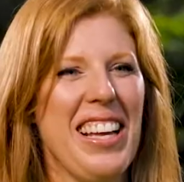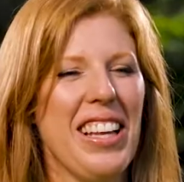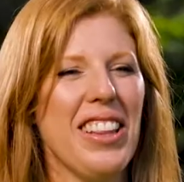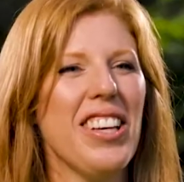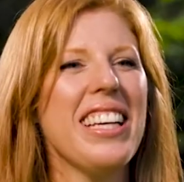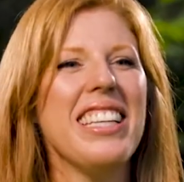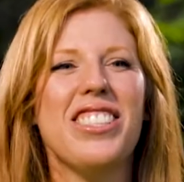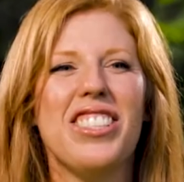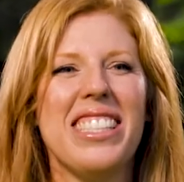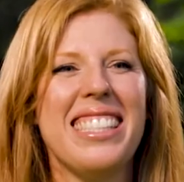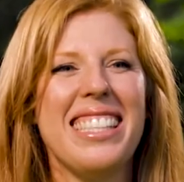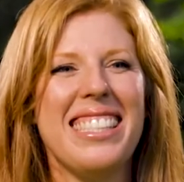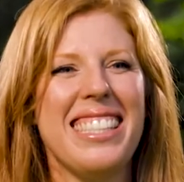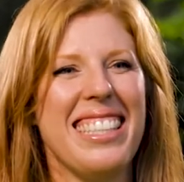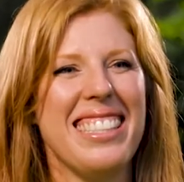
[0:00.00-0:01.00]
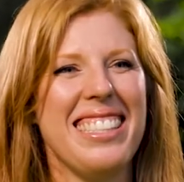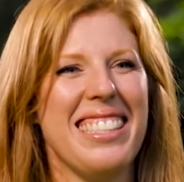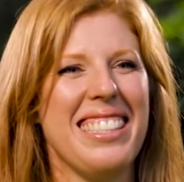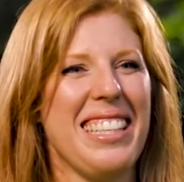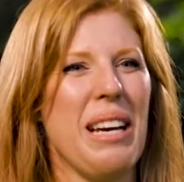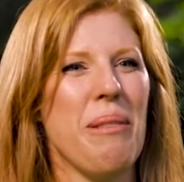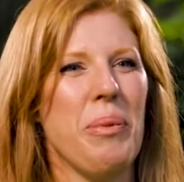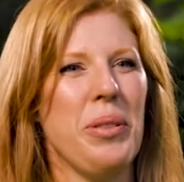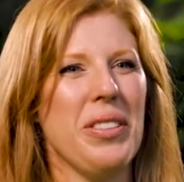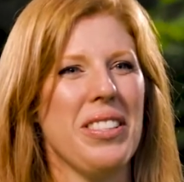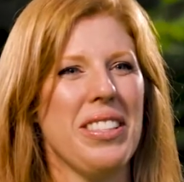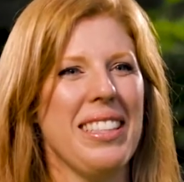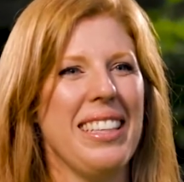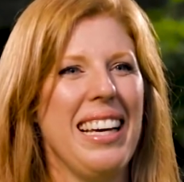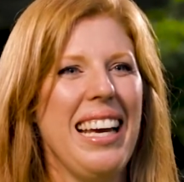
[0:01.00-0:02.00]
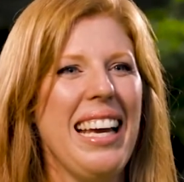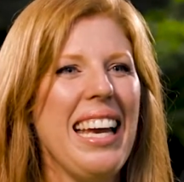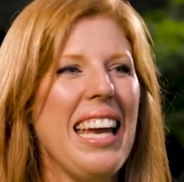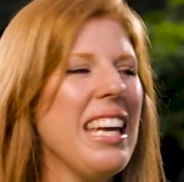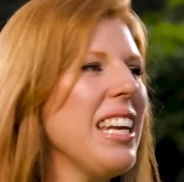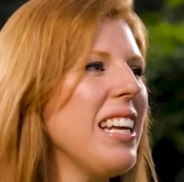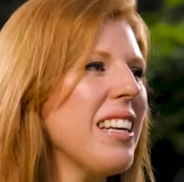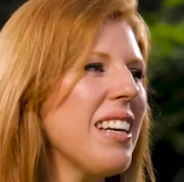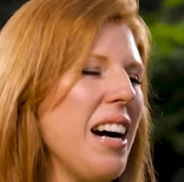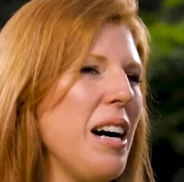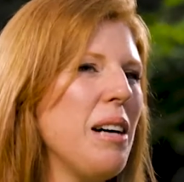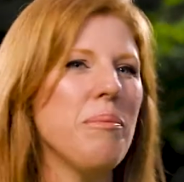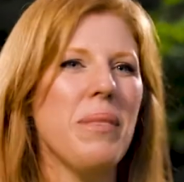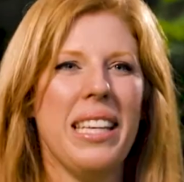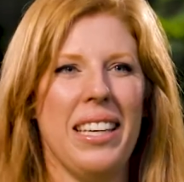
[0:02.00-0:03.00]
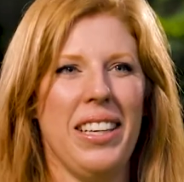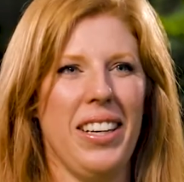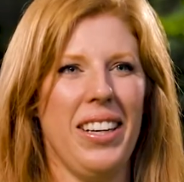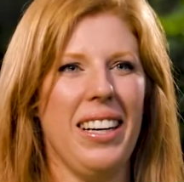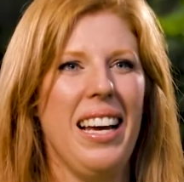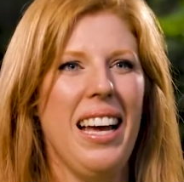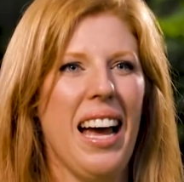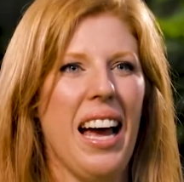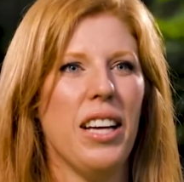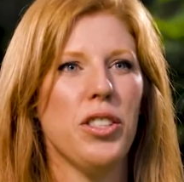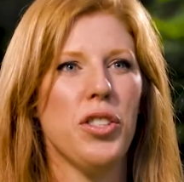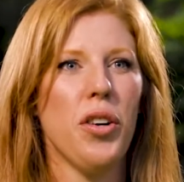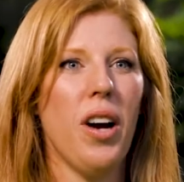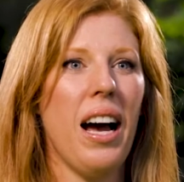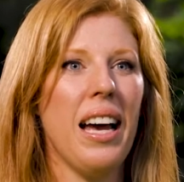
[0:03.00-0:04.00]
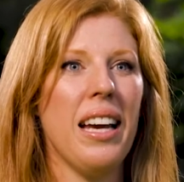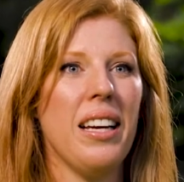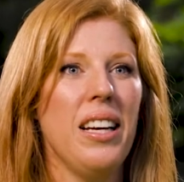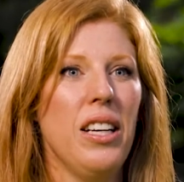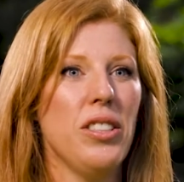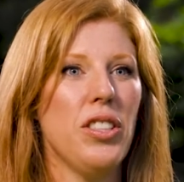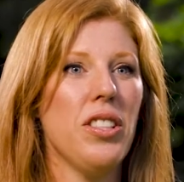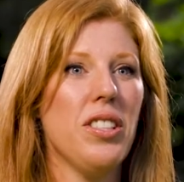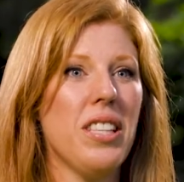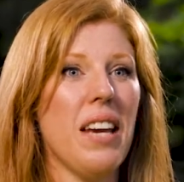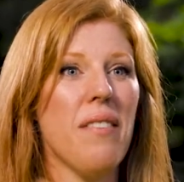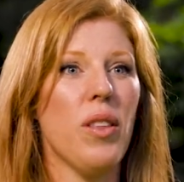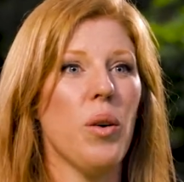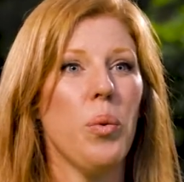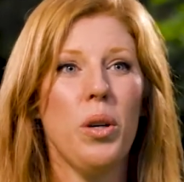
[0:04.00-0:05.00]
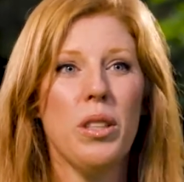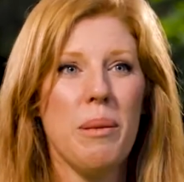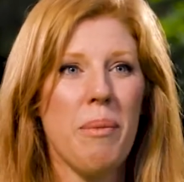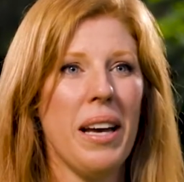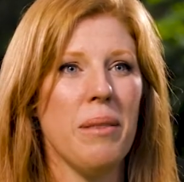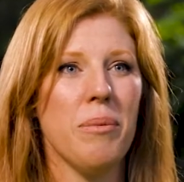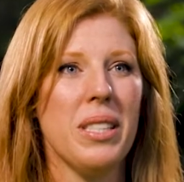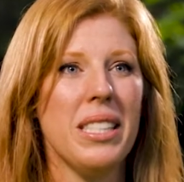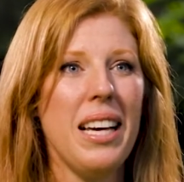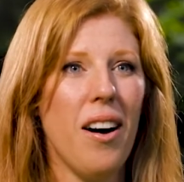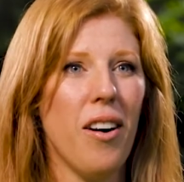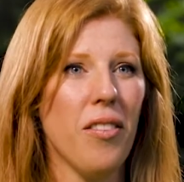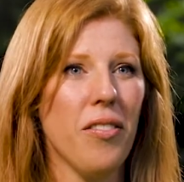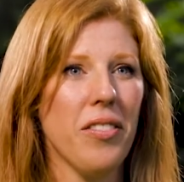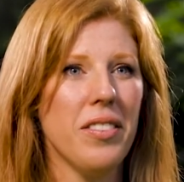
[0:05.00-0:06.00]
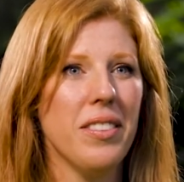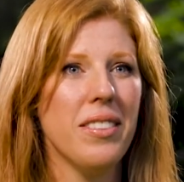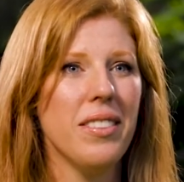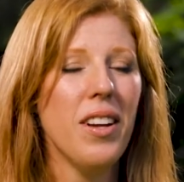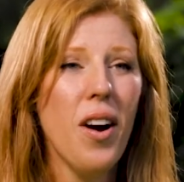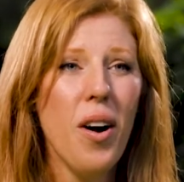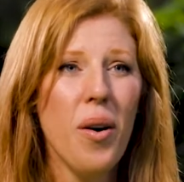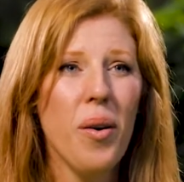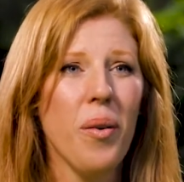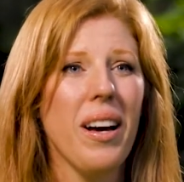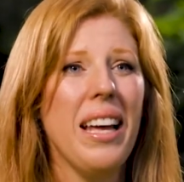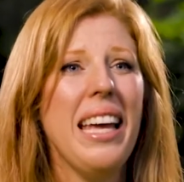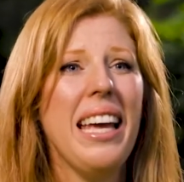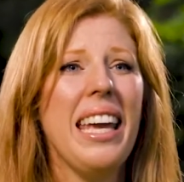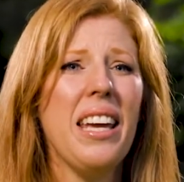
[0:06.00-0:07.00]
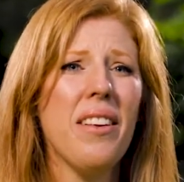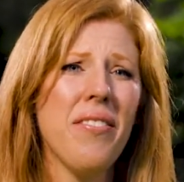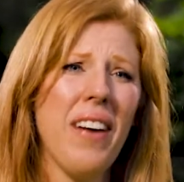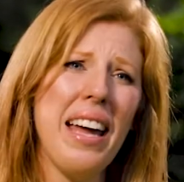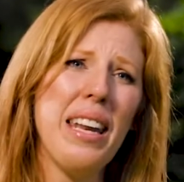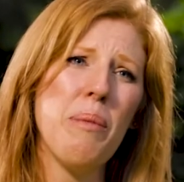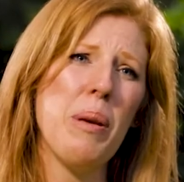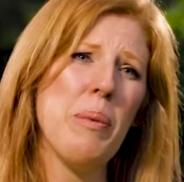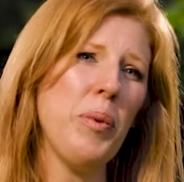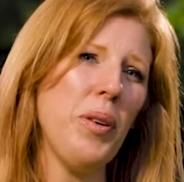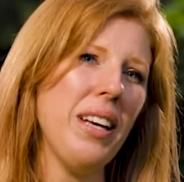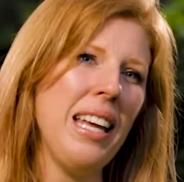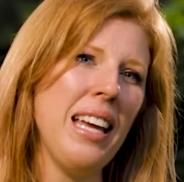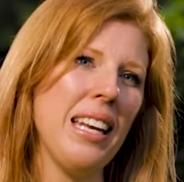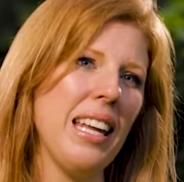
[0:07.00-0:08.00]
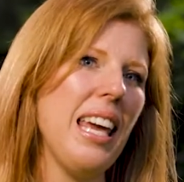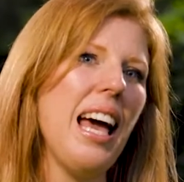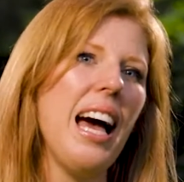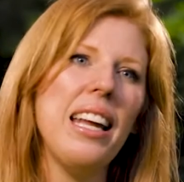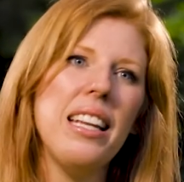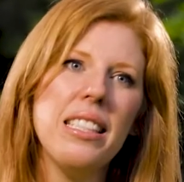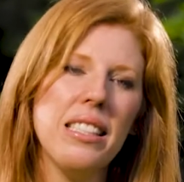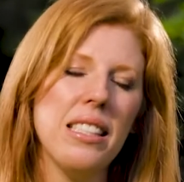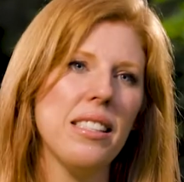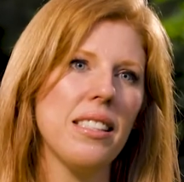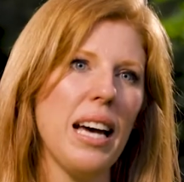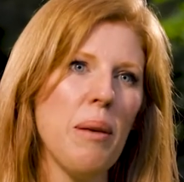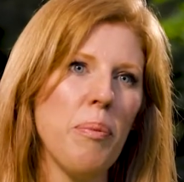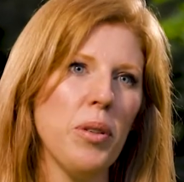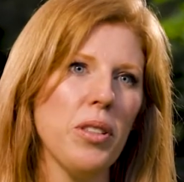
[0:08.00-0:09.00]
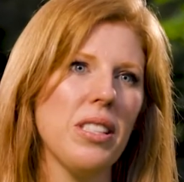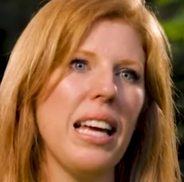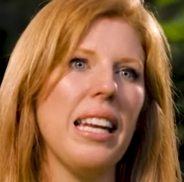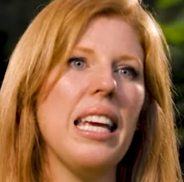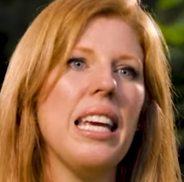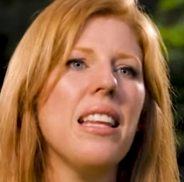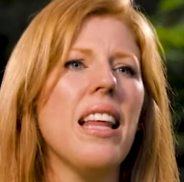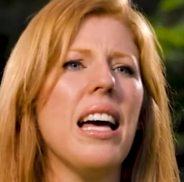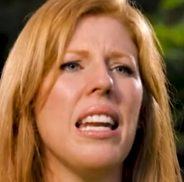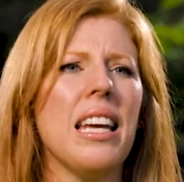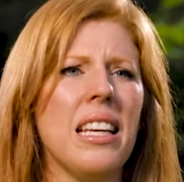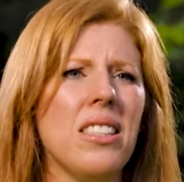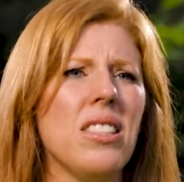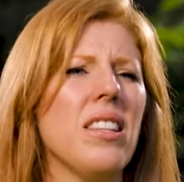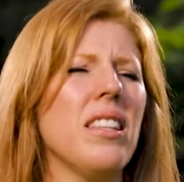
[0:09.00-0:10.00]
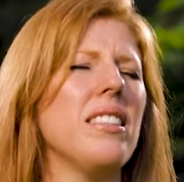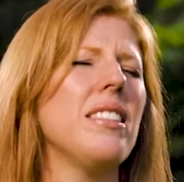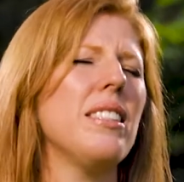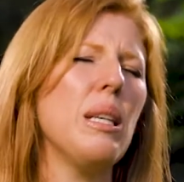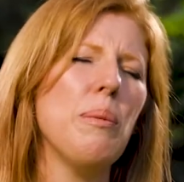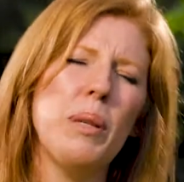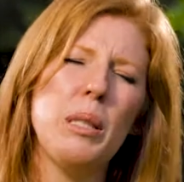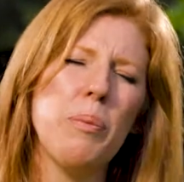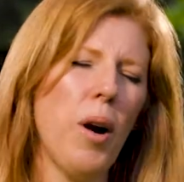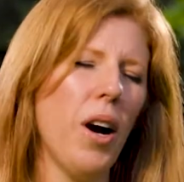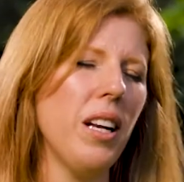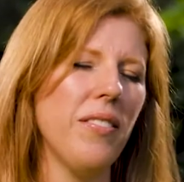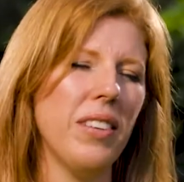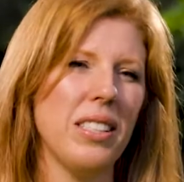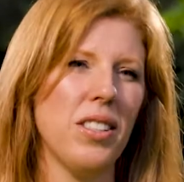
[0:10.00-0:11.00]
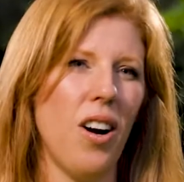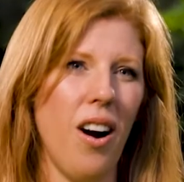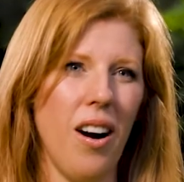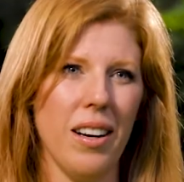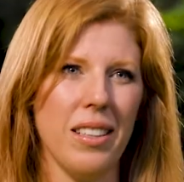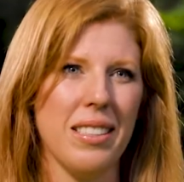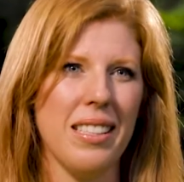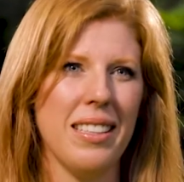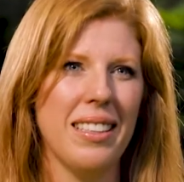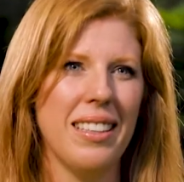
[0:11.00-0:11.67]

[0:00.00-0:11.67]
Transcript: Look at Jesus and His disciples. He didn't come here and try to save the world by Himself. No, He invited people in. He had His disciples that He let into the deepest part of His heart.